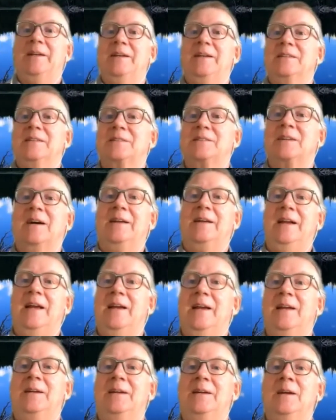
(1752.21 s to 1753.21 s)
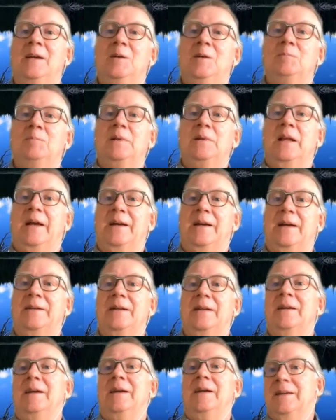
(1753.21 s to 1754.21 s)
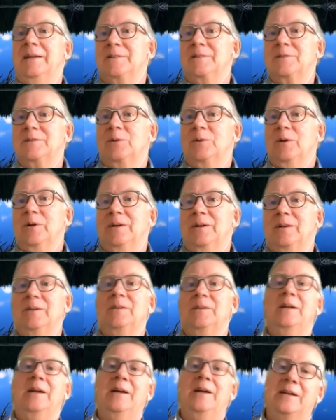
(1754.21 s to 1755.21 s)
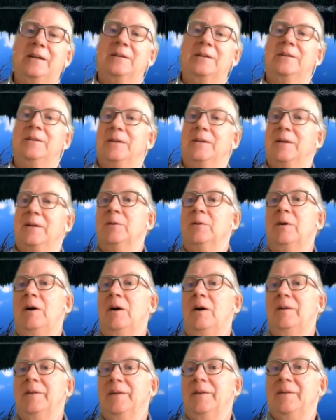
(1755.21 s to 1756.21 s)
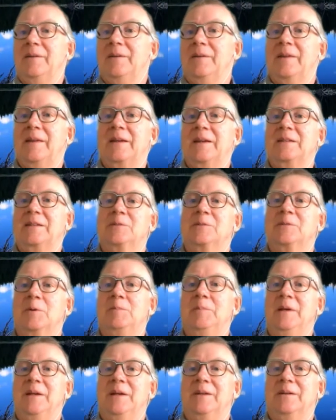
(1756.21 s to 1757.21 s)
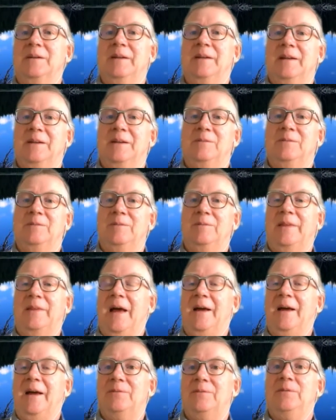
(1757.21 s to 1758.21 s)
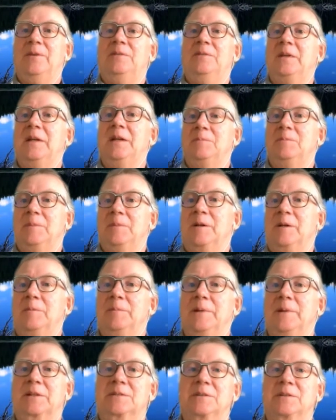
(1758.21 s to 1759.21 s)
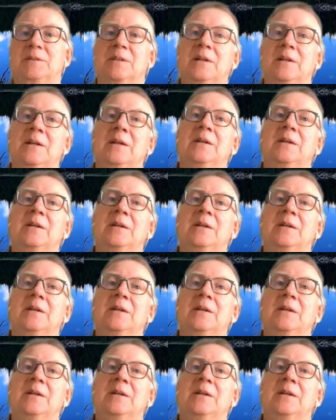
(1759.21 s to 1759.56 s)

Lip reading: It's not a plant and soil and, all the other things that would be in that 15-meter pixel.